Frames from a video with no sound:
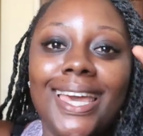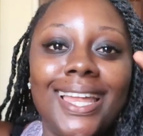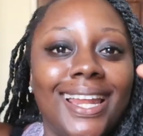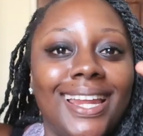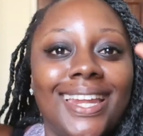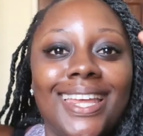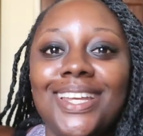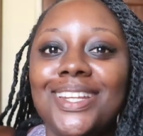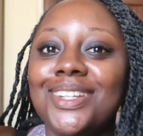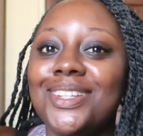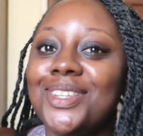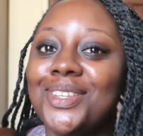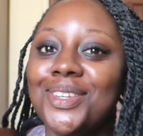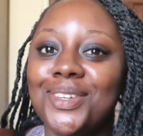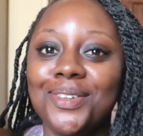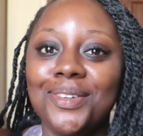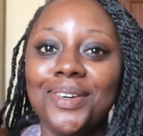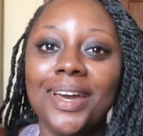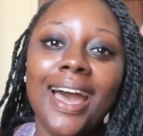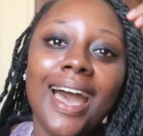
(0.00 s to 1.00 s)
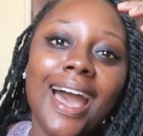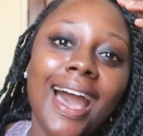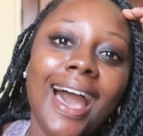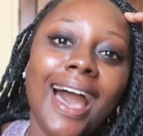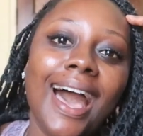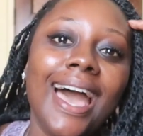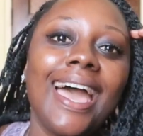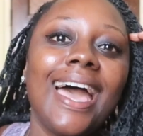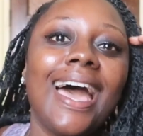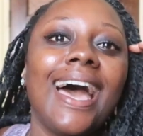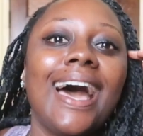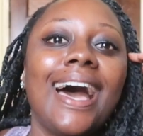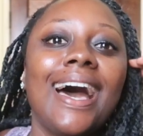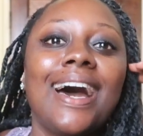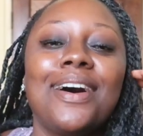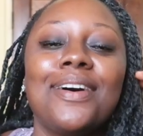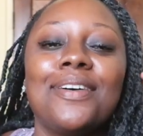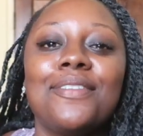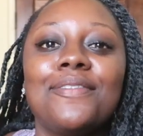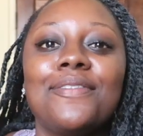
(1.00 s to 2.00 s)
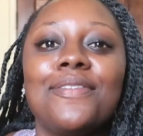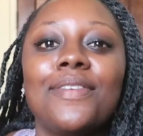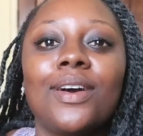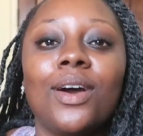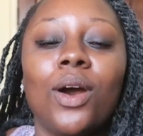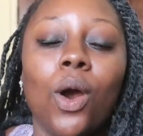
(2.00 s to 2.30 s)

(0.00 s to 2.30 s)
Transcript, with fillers: and it ain't two. I have